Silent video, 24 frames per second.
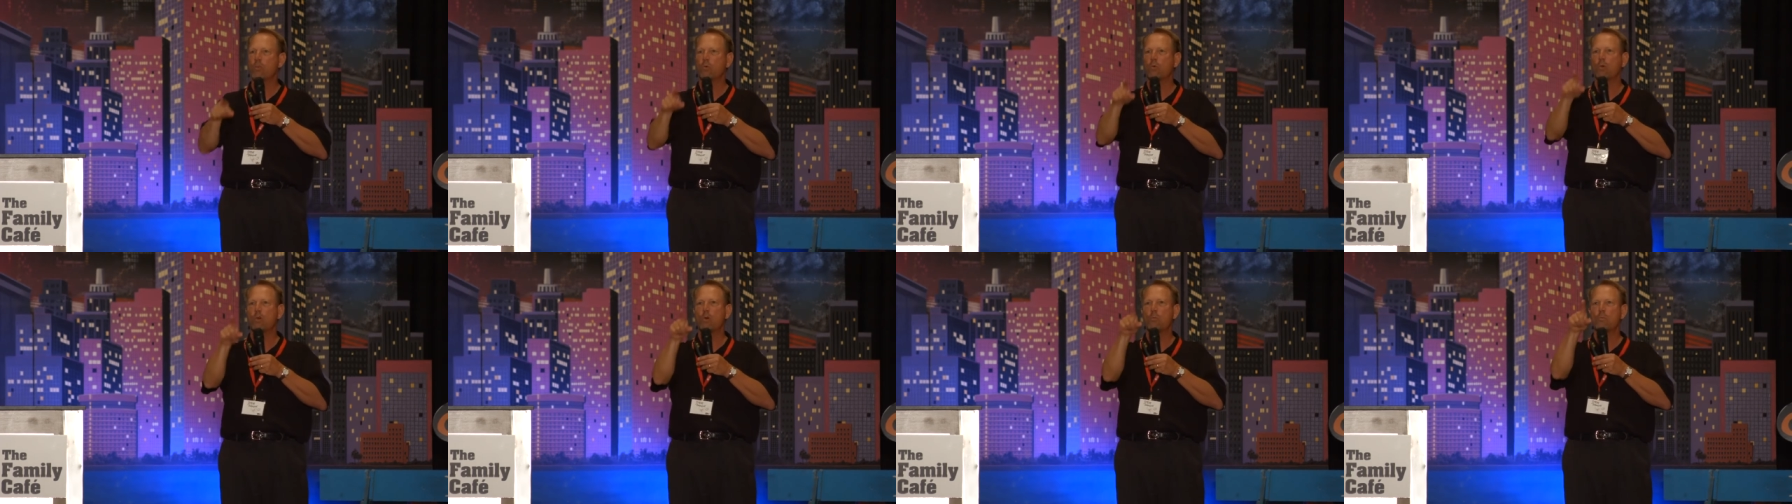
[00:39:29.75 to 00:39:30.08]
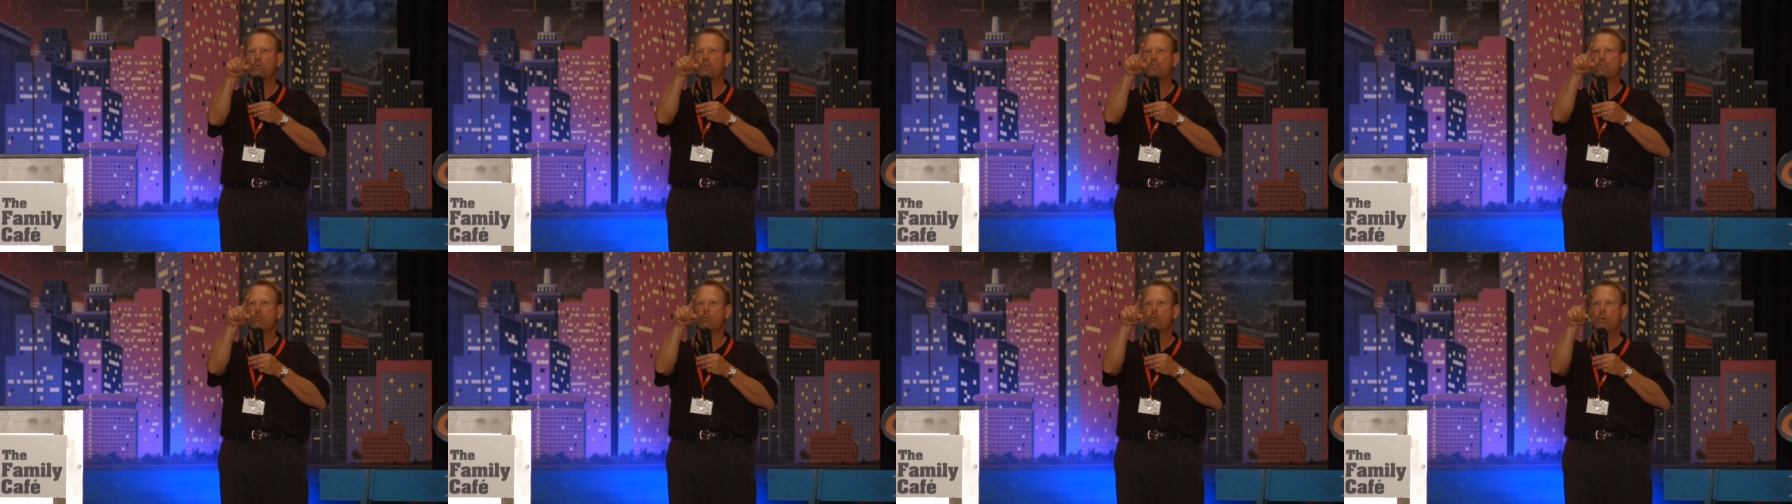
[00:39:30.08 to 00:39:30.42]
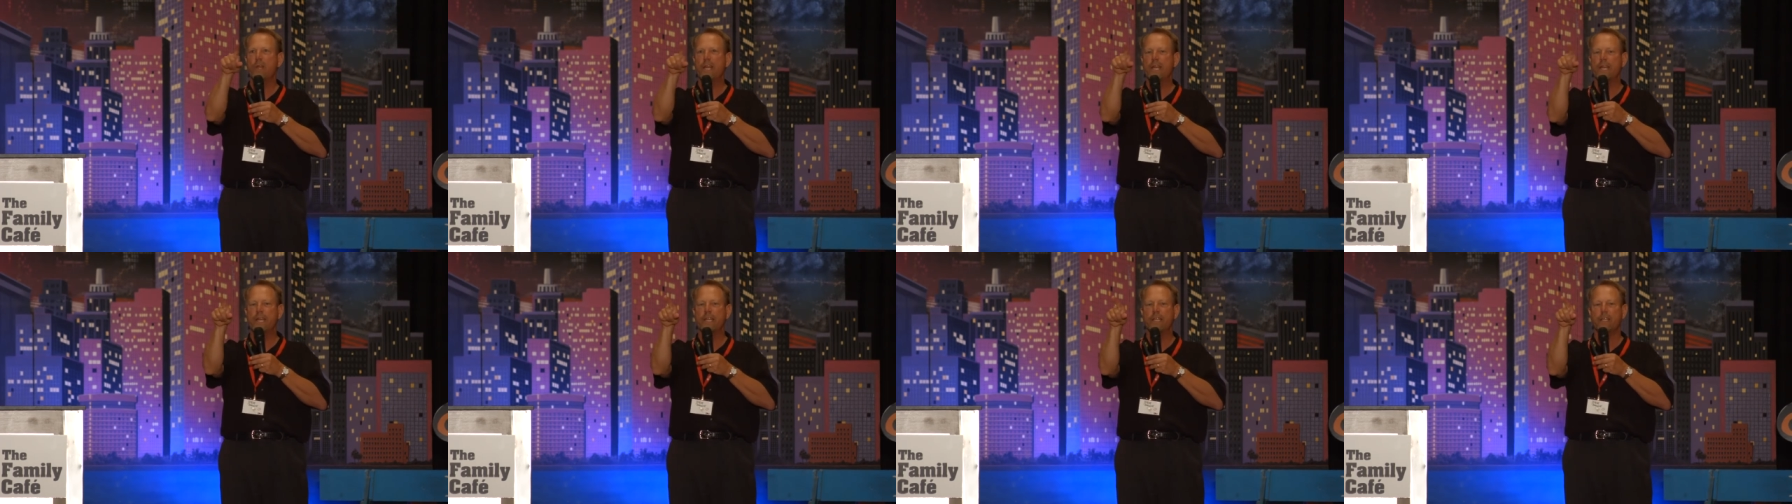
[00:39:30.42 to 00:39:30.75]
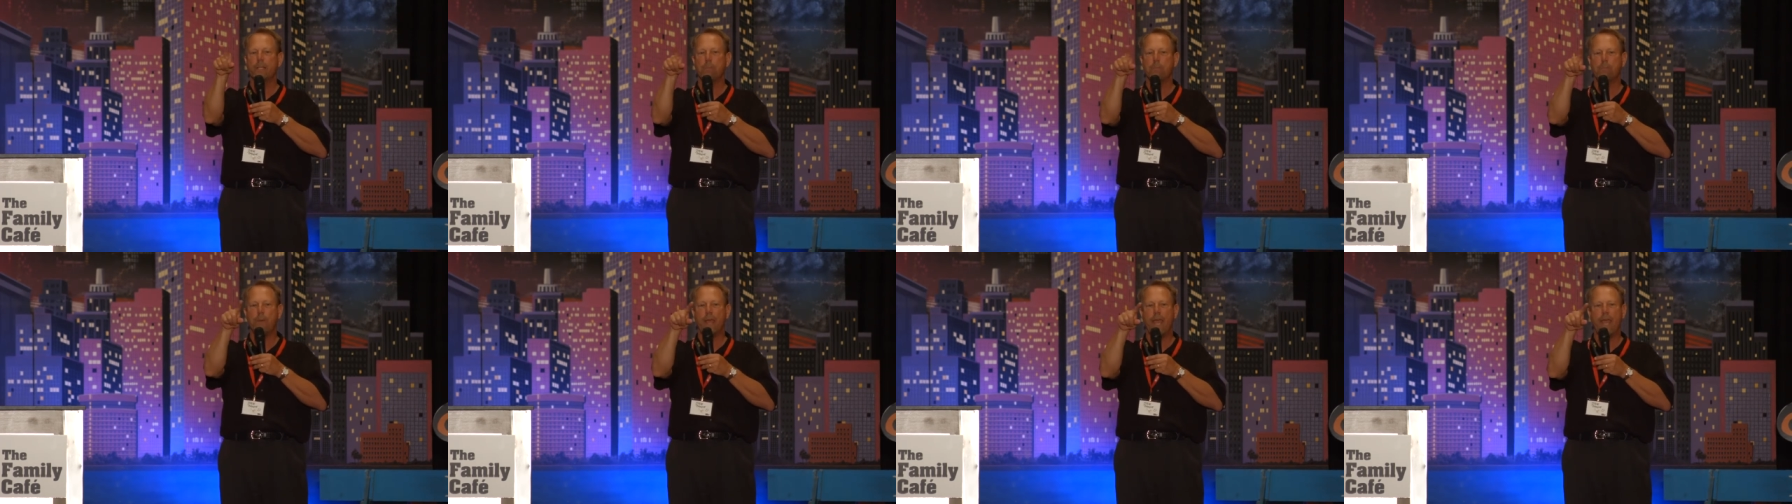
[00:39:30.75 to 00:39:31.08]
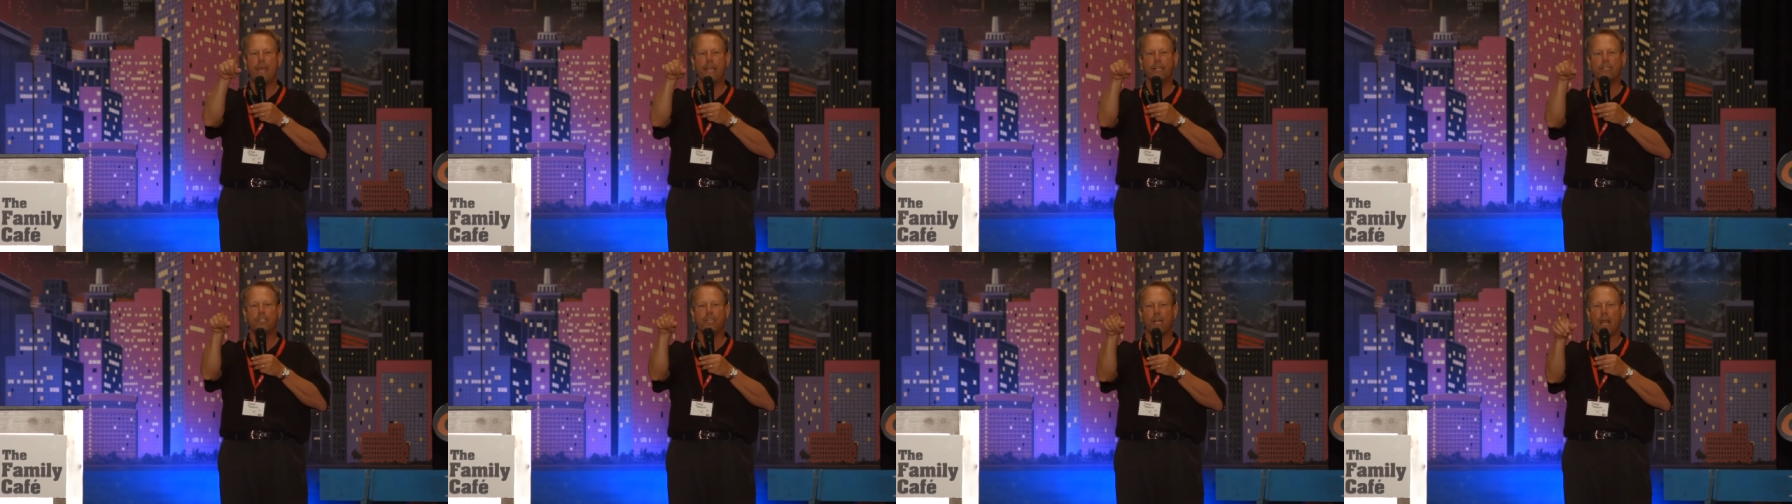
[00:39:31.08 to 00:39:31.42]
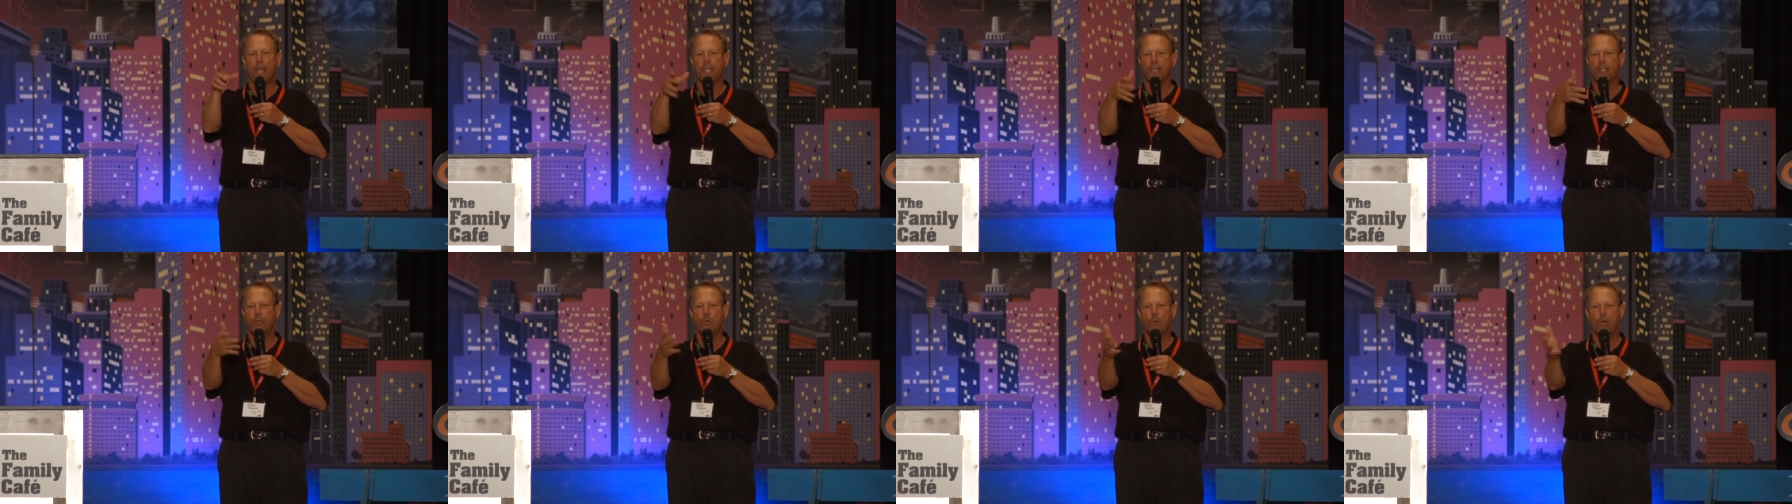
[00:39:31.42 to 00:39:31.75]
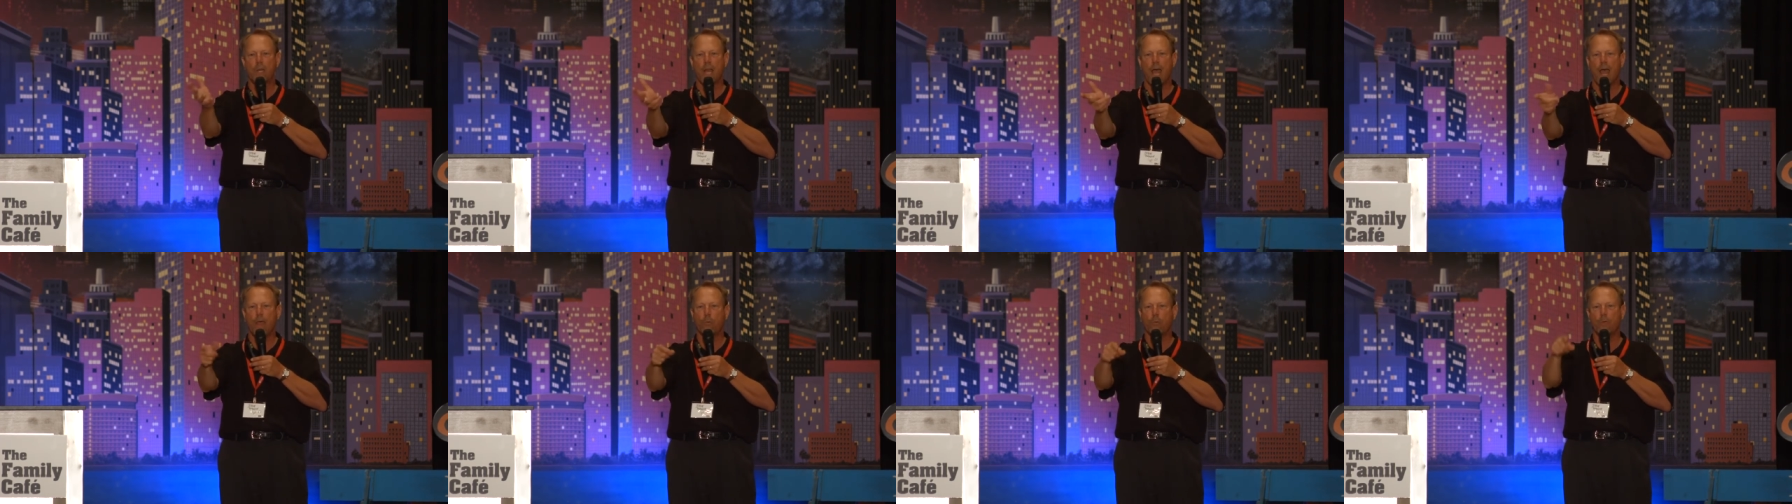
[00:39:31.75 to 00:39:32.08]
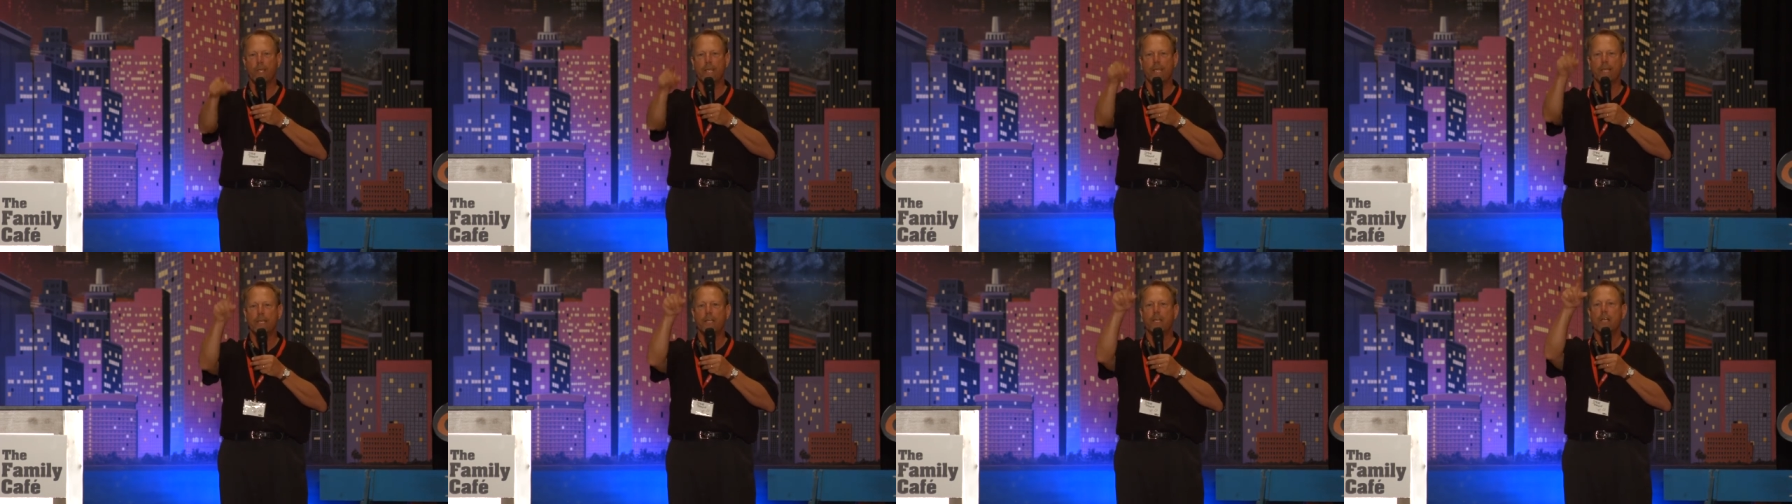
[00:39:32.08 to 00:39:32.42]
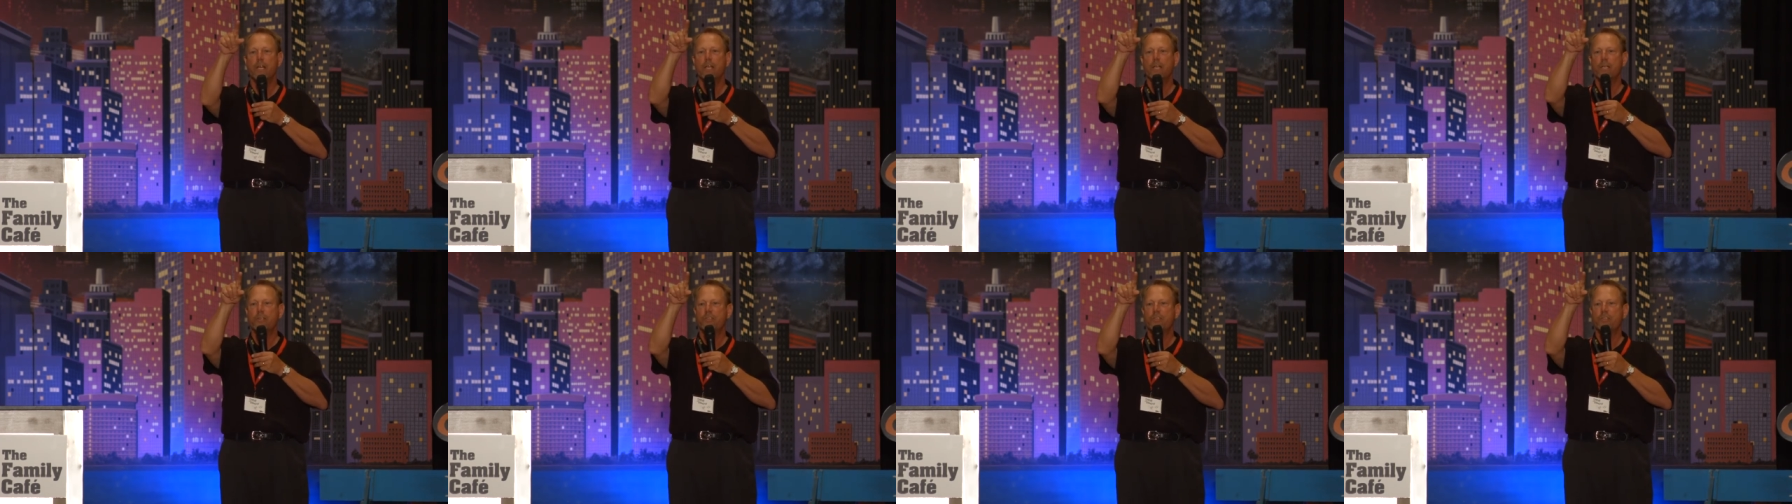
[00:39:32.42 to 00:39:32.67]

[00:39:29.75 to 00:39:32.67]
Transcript: the room was reading the page like you and I read